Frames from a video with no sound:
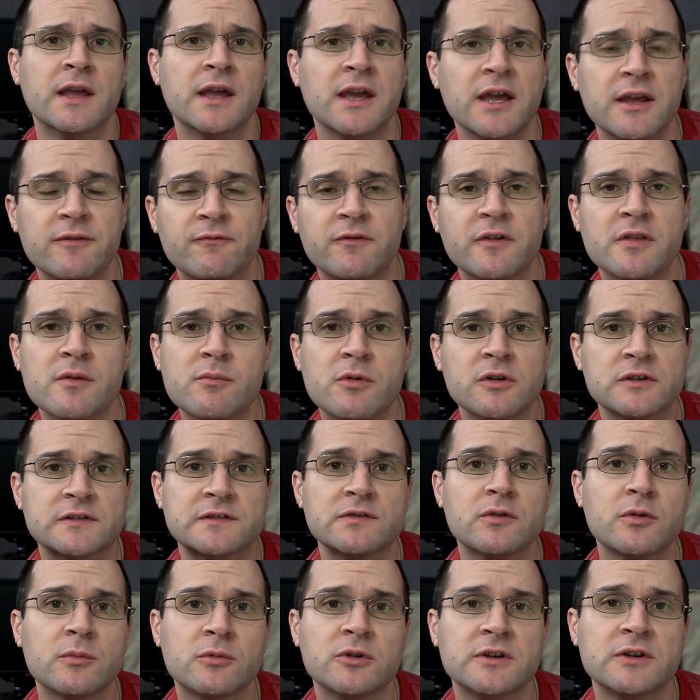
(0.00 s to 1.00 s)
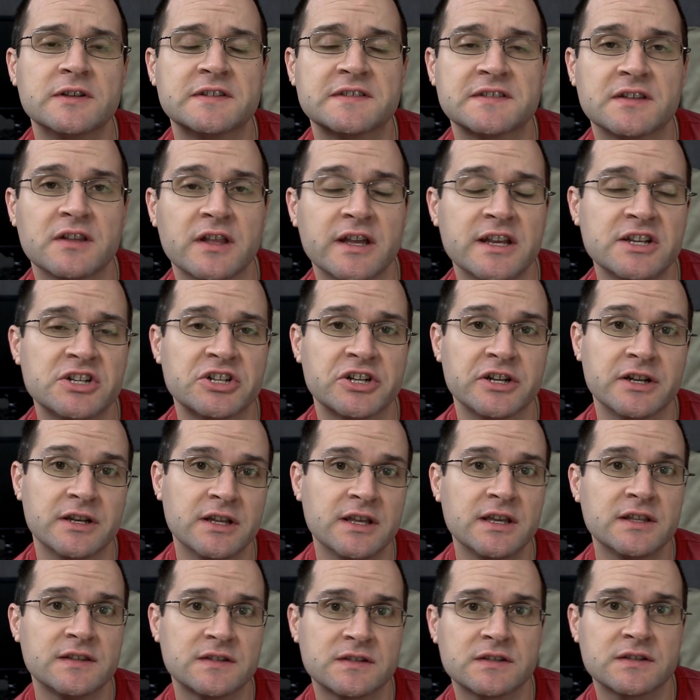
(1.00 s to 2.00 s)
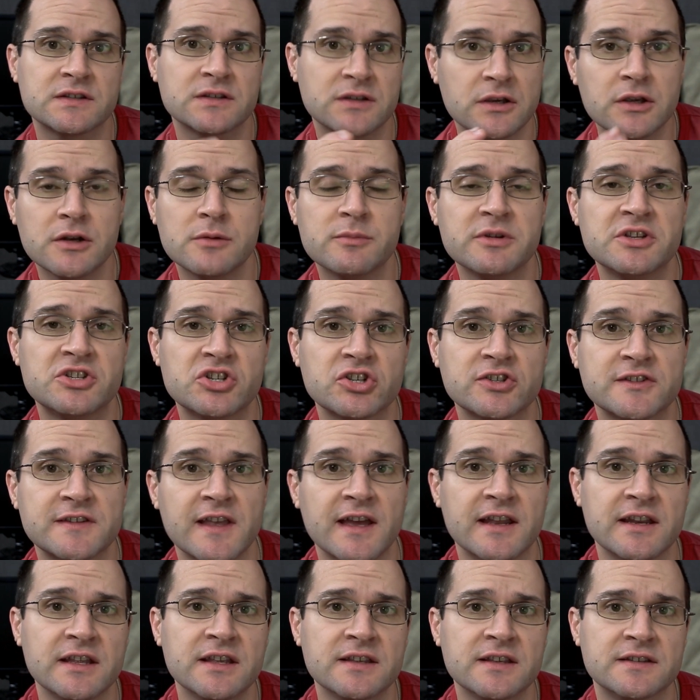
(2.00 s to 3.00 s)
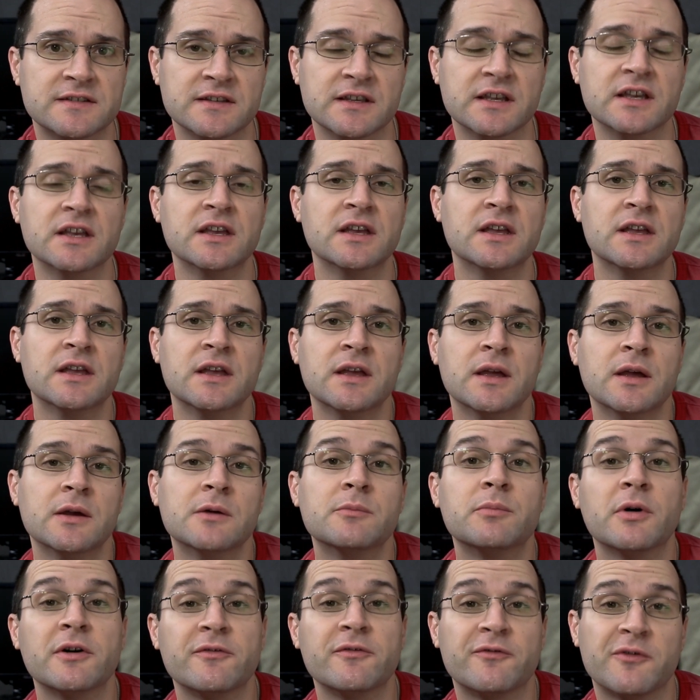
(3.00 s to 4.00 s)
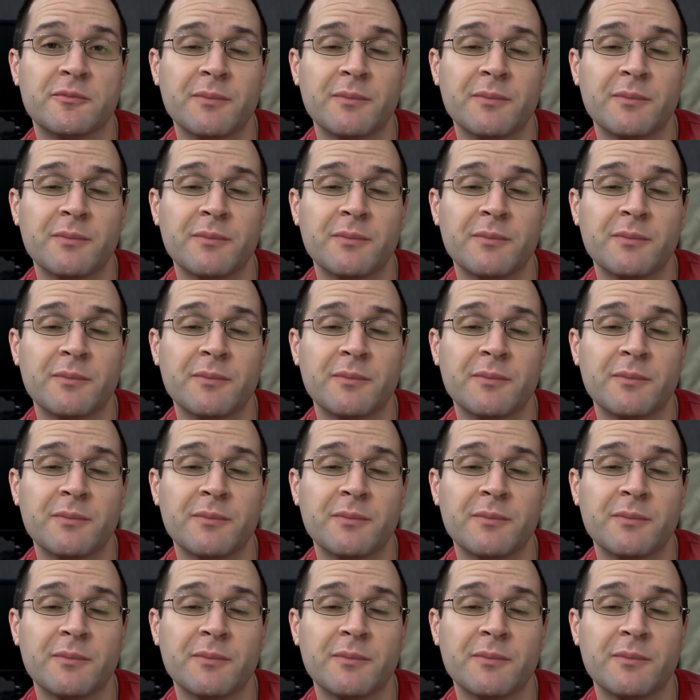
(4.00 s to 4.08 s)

And for the most normal installation, it's going to be just that easy. But for